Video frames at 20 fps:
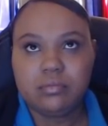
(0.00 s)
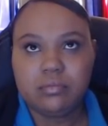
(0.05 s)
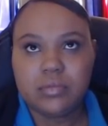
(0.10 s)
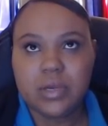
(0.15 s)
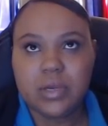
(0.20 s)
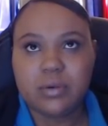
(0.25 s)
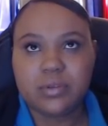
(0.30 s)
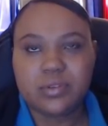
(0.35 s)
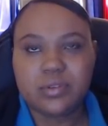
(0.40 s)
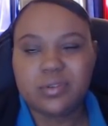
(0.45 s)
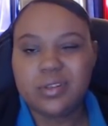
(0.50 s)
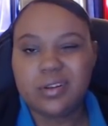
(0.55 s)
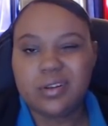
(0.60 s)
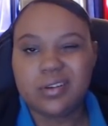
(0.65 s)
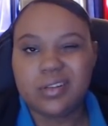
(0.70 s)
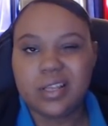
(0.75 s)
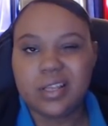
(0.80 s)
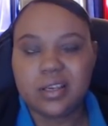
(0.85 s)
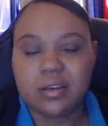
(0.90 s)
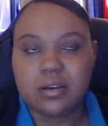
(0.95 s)
I was only
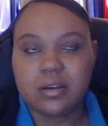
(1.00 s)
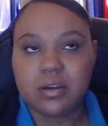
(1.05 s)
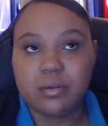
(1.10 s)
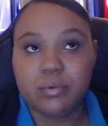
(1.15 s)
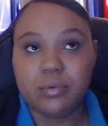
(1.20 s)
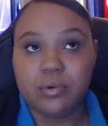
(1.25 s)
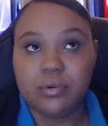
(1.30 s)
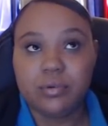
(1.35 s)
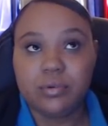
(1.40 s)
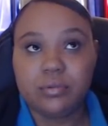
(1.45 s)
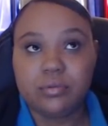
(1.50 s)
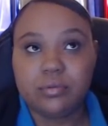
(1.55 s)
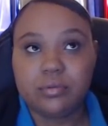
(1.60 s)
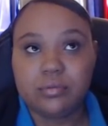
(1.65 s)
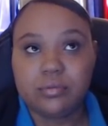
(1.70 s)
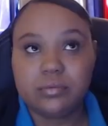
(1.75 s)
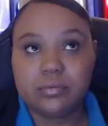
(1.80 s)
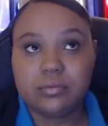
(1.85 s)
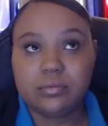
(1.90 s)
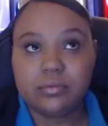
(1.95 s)
on like a couple,
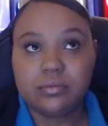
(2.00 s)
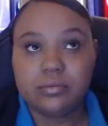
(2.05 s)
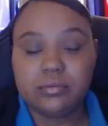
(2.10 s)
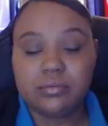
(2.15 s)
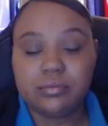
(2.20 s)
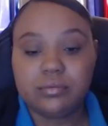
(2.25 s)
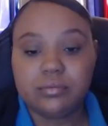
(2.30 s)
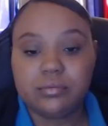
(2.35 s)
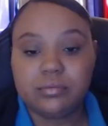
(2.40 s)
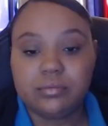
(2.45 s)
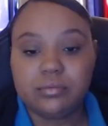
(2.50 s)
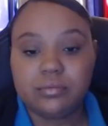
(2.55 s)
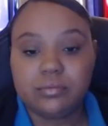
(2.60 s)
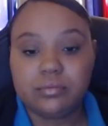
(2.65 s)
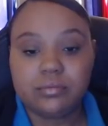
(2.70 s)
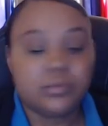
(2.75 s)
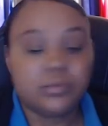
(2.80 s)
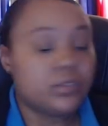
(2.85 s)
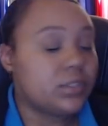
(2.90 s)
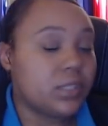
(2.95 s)

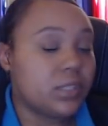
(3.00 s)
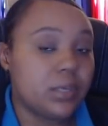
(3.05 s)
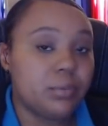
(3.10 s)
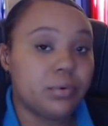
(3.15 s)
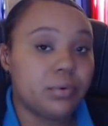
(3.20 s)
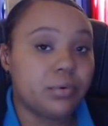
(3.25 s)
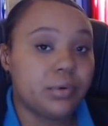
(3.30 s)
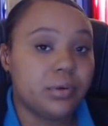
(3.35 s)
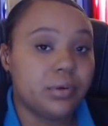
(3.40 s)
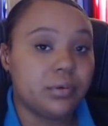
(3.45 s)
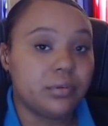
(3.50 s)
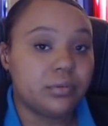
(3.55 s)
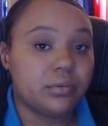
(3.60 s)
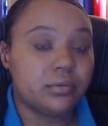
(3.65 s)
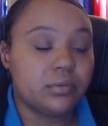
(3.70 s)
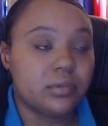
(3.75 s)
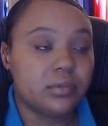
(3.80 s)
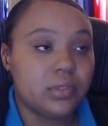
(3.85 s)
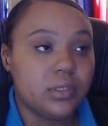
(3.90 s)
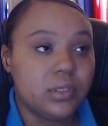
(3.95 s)
to keep it real.
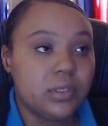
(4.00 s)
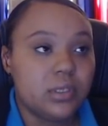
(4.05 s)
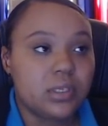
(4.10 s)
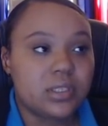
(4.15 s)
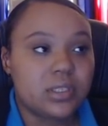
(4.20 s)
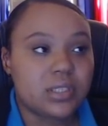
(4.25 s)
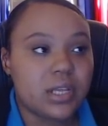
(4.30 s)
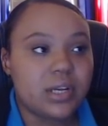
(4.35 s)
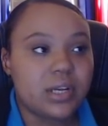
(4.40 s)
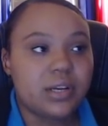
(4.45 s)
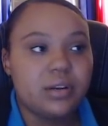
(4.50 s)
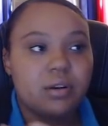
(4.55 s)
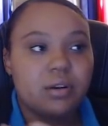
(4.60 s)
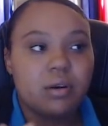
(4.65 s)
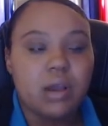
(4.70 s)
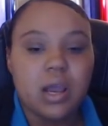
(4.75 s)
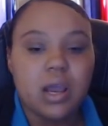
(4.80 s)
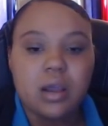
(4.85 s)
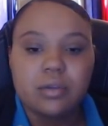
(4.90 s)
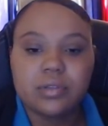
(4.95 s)
Because I didn't
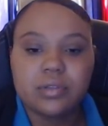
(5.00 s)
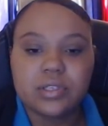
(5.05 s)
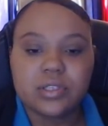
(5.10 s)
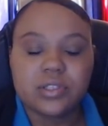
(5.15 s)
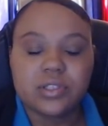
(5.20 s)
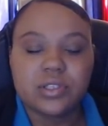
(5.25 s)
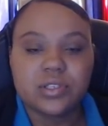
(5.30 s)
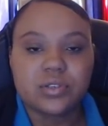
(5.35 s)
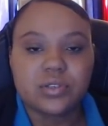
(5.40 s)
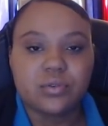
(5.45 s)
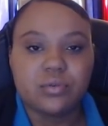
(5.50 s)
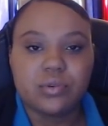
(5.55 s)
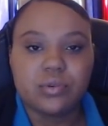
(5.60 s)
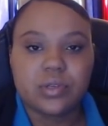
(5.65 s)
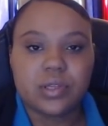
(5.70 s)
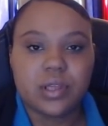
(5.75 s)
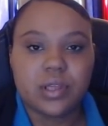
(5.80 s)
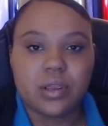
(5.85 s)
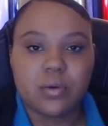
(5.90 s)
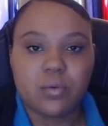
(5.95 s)
know how this
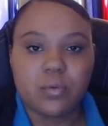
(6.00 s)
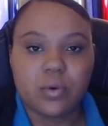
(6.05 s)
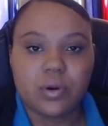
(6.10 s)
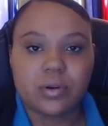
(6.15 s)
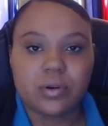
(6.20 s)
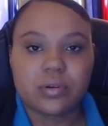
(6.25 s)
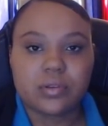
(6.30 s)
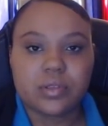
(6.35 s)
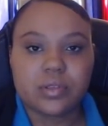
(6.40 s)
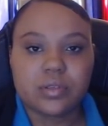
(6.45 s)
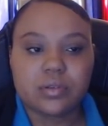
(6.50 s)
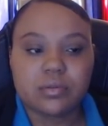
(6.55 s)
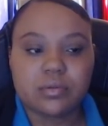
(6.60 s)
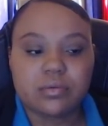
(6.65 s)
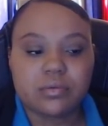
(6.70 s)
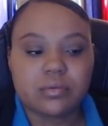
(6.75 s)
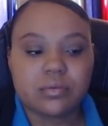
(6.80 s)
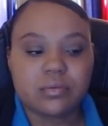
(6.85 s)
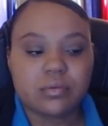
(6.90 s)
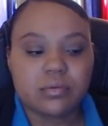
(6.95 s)
Discord thing worked,
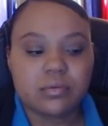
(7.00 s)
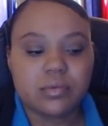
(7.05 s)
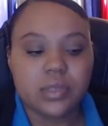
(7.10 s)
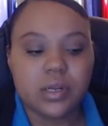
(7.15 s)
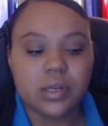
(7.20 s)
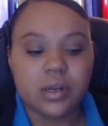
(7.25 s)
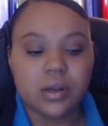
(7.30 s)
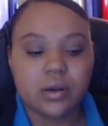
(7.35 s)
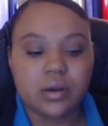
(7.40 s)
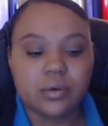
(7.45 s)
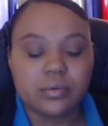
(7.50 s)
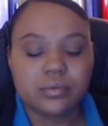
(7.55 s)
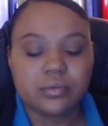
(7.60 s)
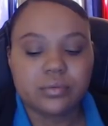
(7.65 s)
you know?